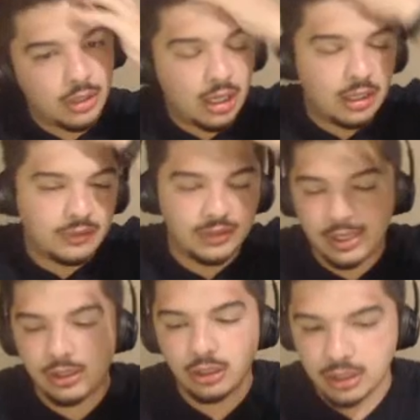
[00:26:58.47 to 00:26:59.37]
And honestly, I
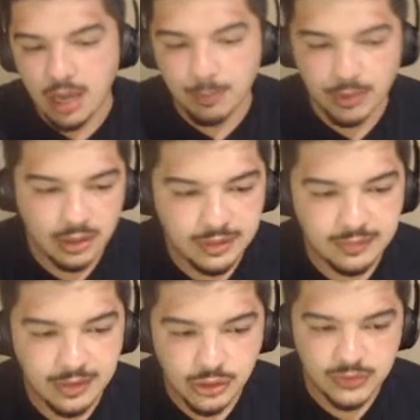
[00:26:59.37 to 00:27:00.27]
could have not been
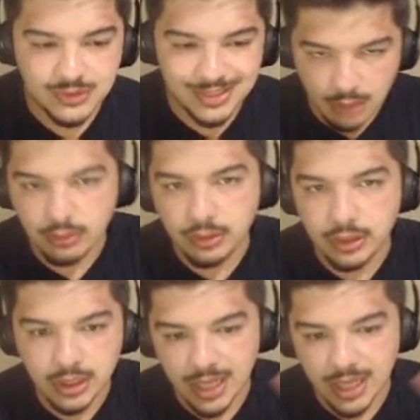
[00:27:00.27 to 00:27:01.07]
lazy and just downloaded it and